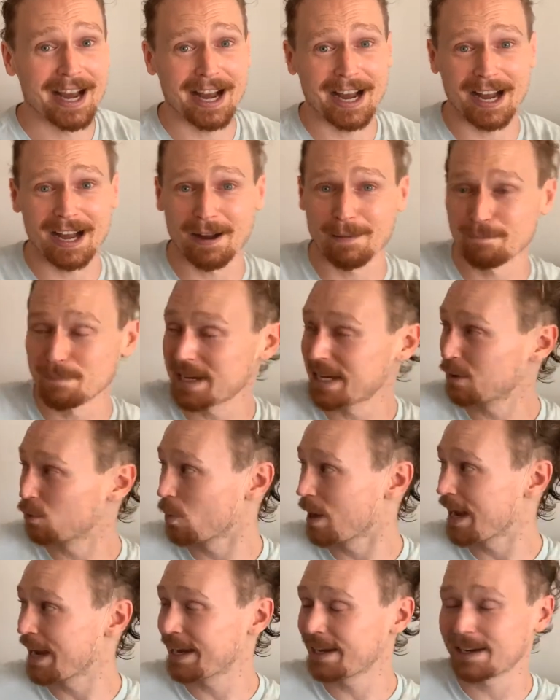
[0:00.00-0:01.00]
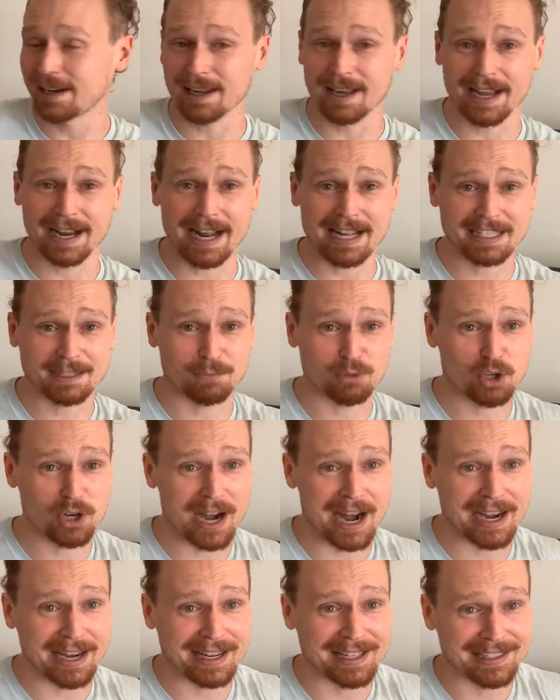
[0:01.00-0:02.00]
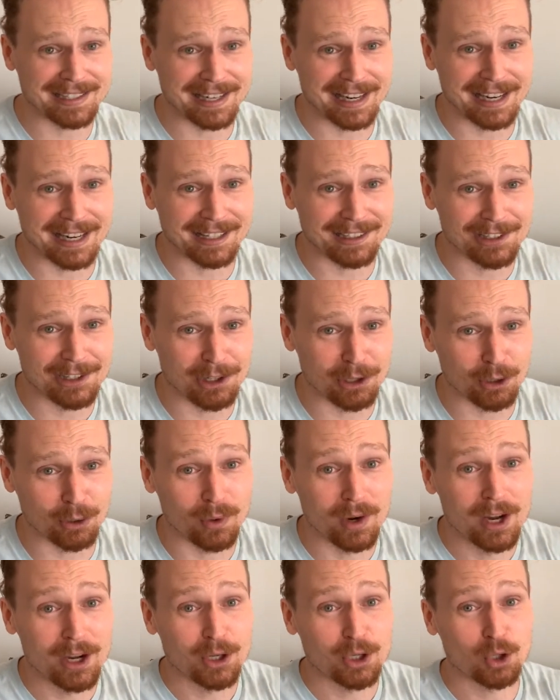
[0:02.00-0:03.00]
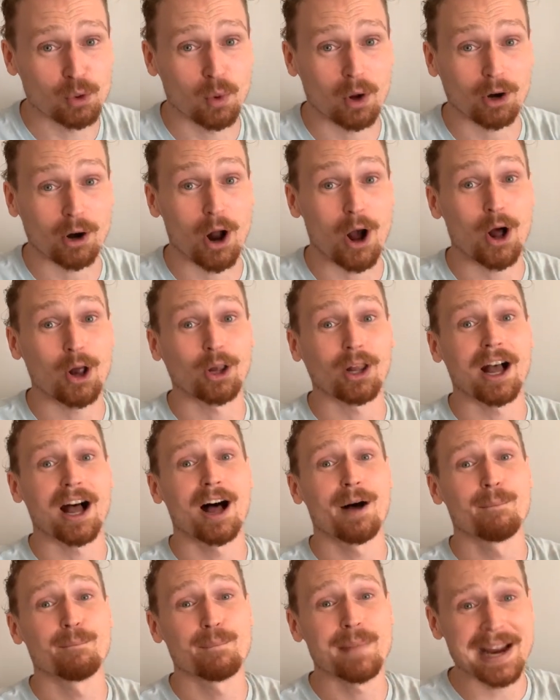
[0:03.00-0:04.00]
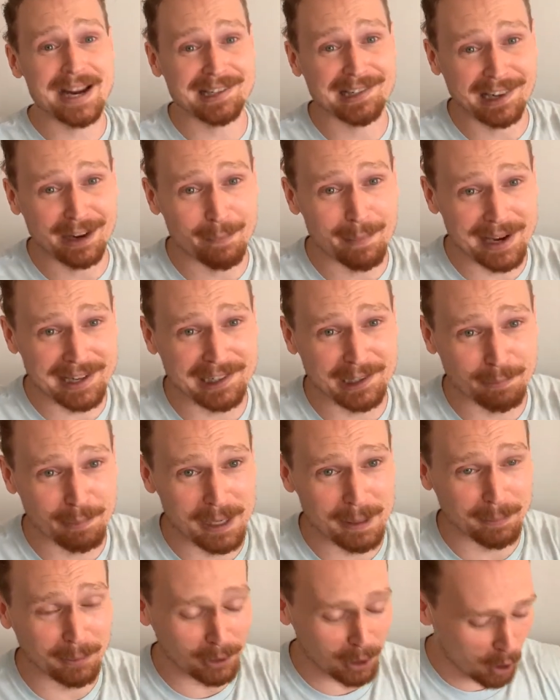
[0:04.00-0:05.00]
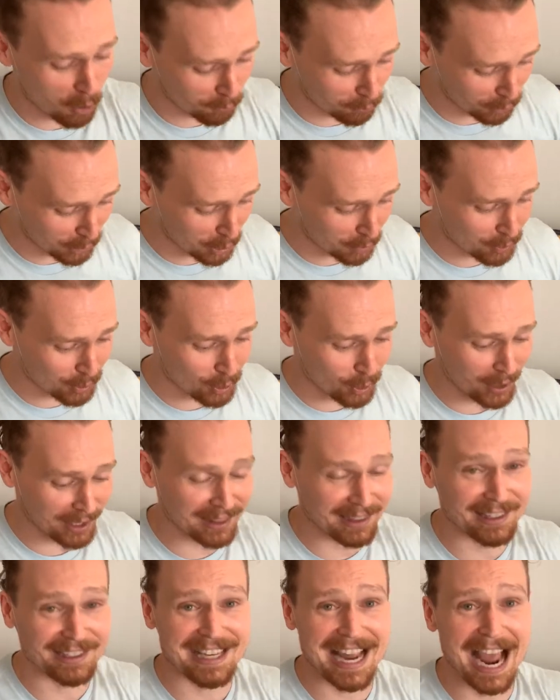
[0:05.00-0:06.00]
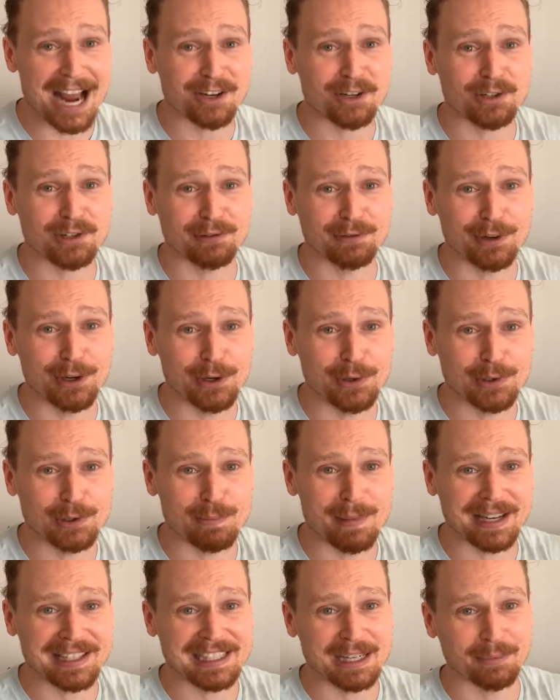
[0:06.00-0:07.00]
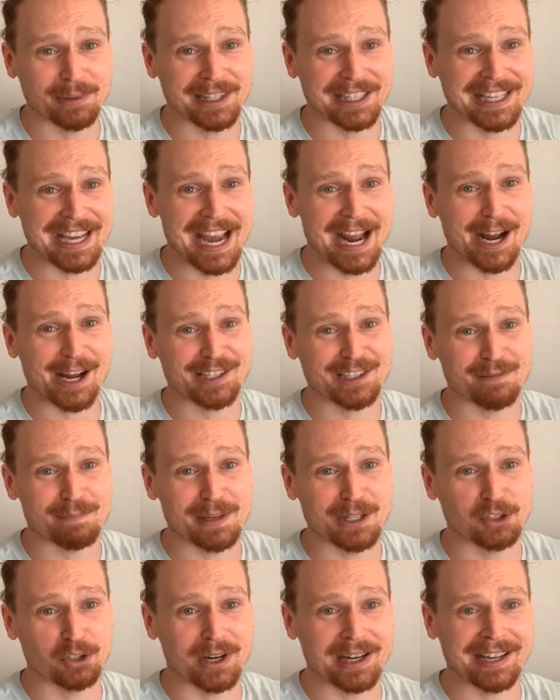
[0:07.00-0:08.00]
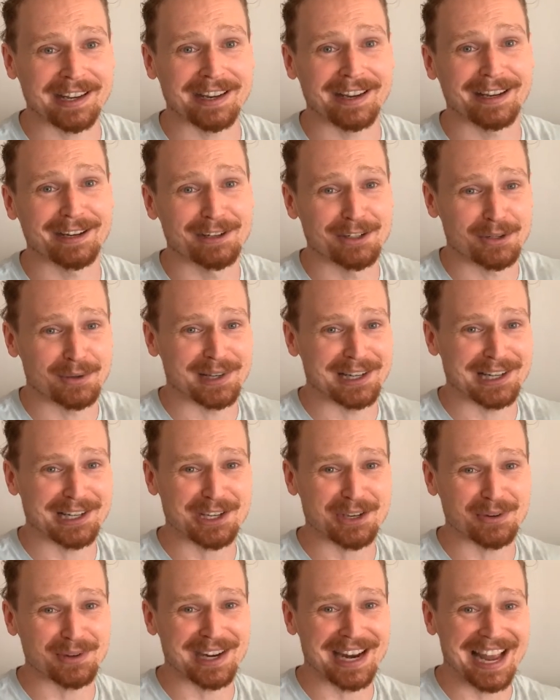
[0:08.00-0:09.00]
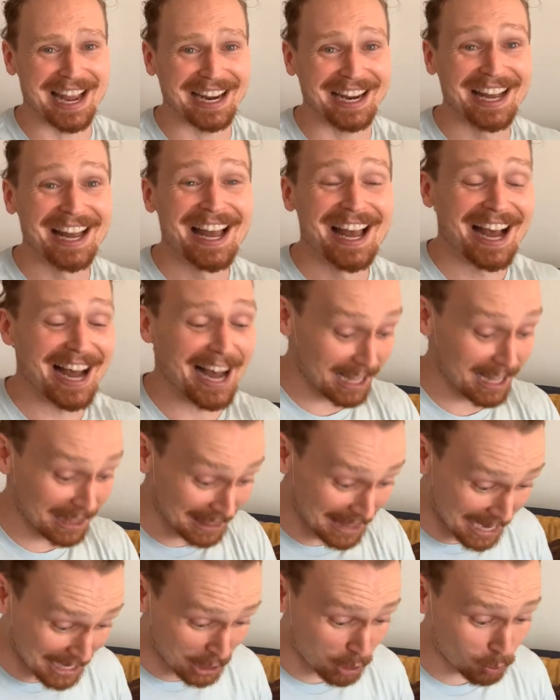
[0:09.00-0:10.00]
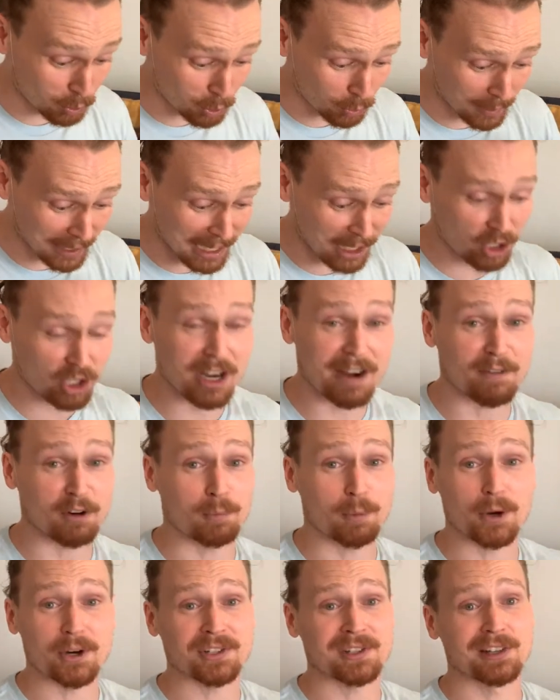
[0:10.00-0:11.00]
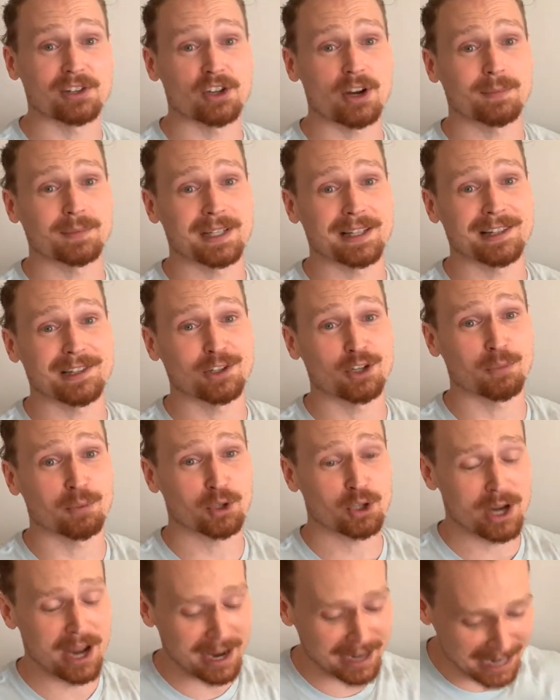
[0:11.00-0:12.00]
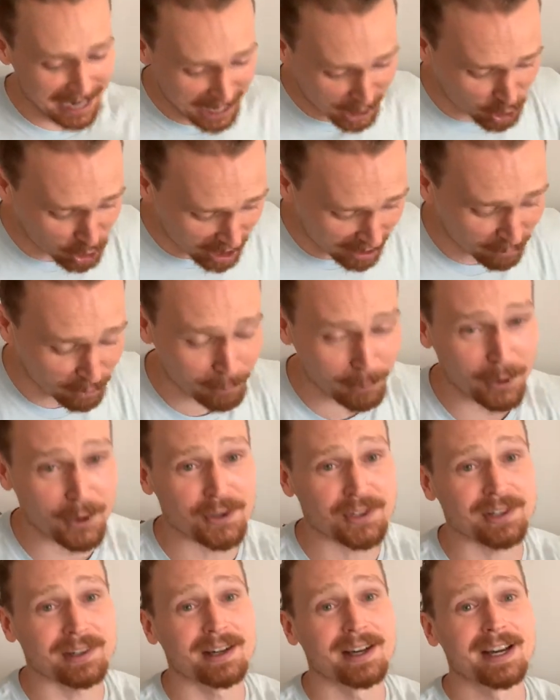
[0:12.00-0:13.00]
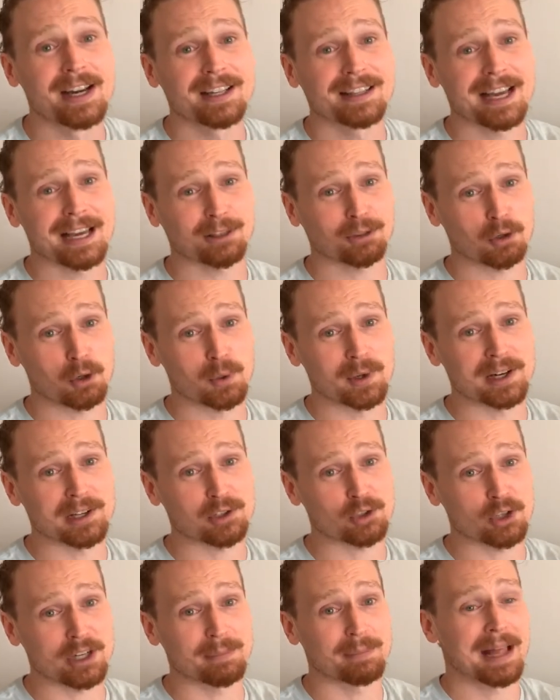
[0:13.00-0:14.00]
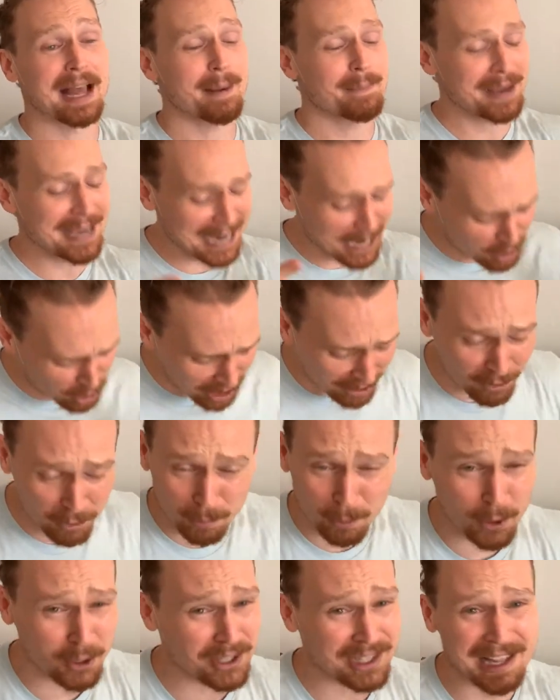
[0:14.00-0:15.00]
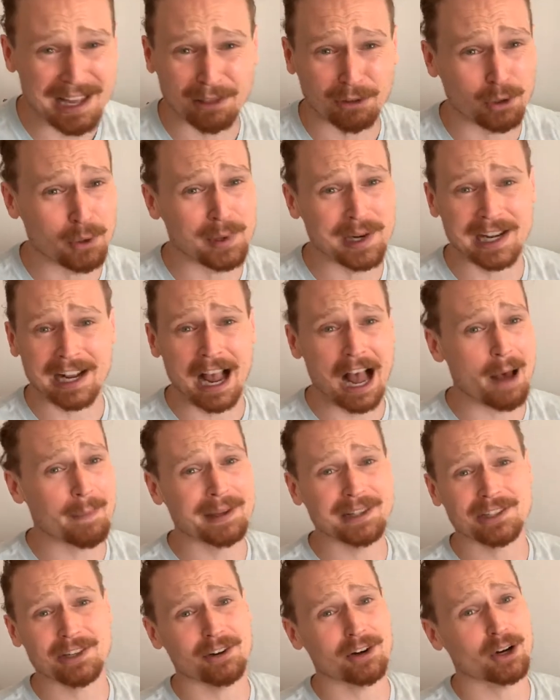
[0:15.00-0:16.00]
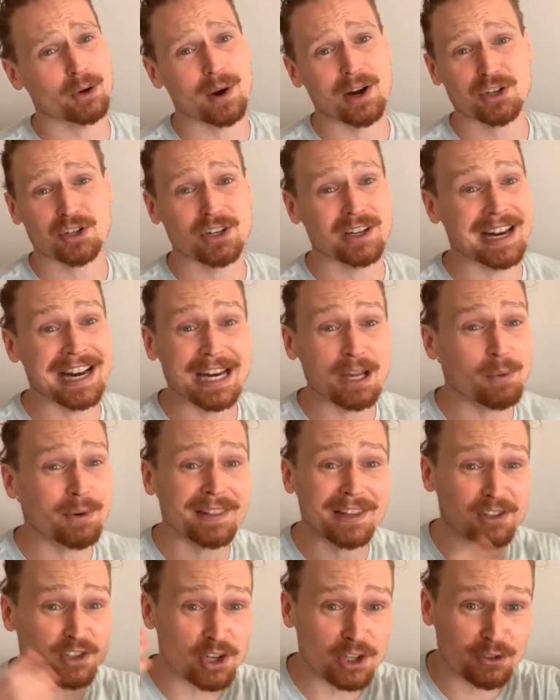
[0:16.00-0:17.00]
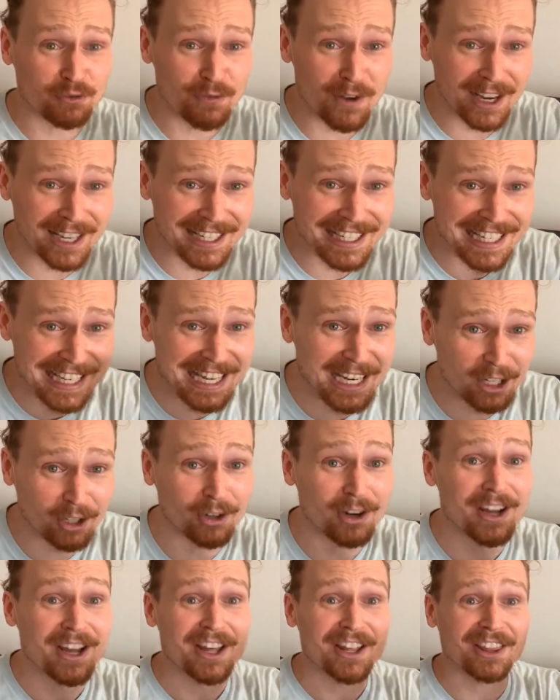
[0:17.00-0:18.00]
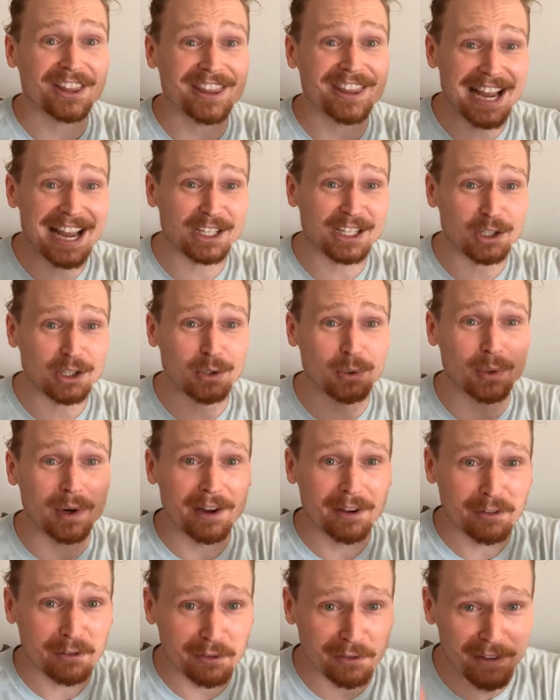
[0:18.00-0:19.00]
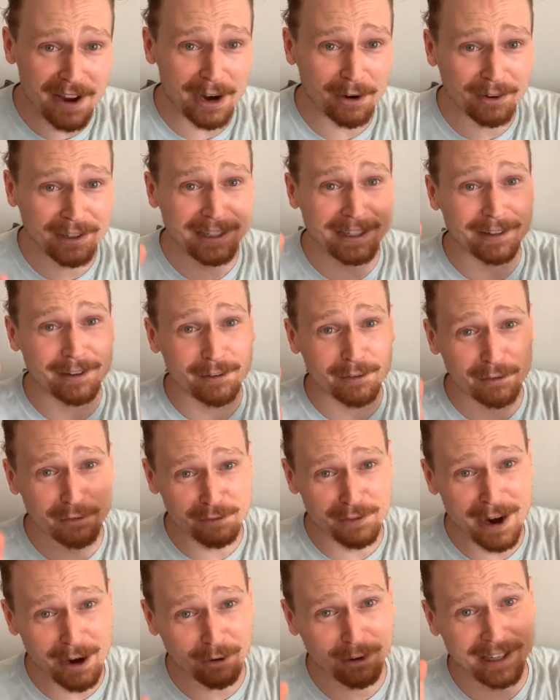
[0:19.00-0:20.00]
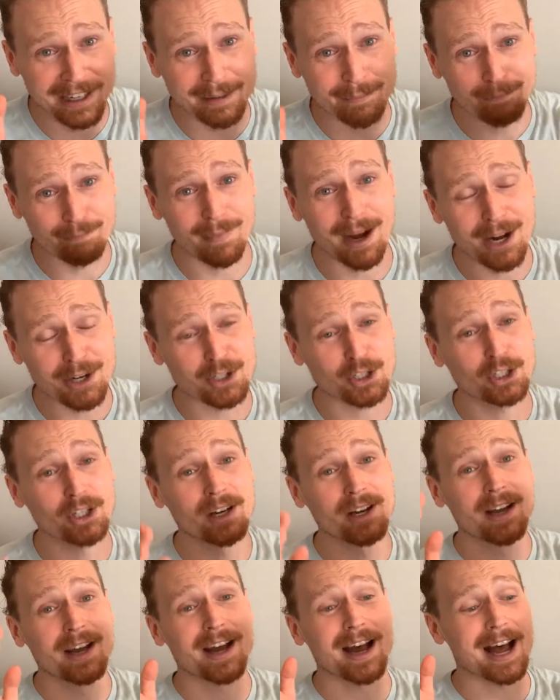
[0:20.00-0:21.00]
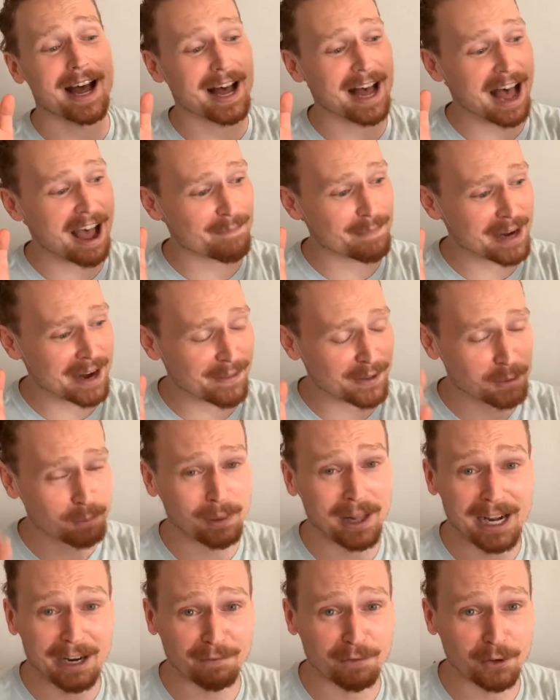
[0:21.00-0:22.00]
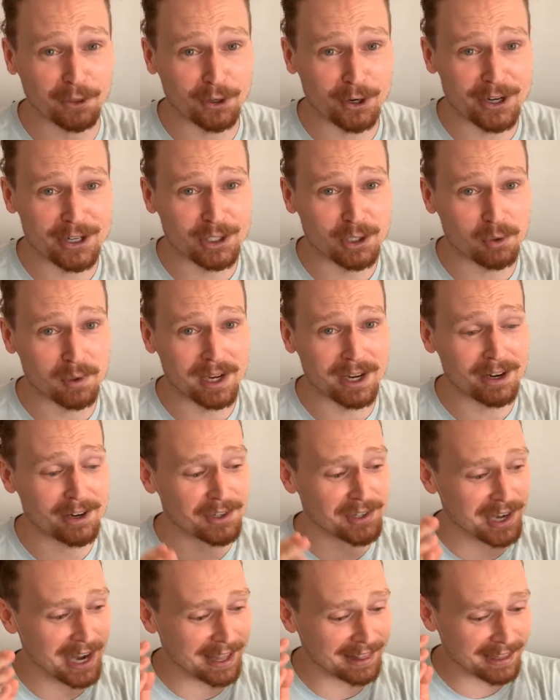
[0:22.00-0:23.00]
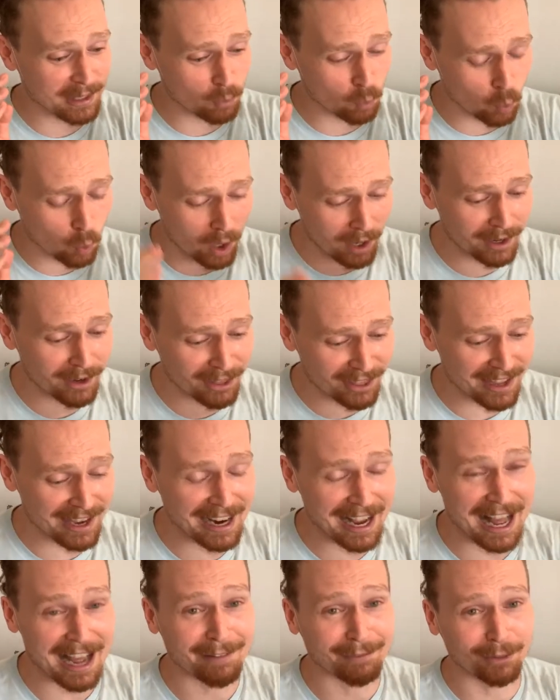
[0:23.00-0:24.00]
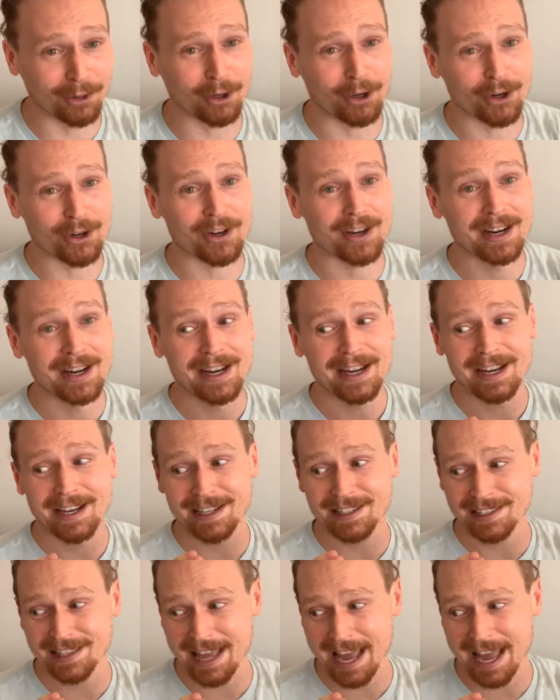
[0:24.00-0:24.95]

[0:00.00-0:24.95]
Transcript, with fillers: Me and Wade, I got some shenanigans to get into. You are all amazing, amazing people. Hopefully you enjoyed the dashes of news mixed in with the chaos of me drinking and doing a Q&A. Thank you to each and every person that jumped in the Super Chat, each and every person that threw in a Streamlab, each and every person that threw in a comment or a question, anyone that's just fucking here. Thank you very, very much. I've been on this planet for 32 years, and the one thing I've learned is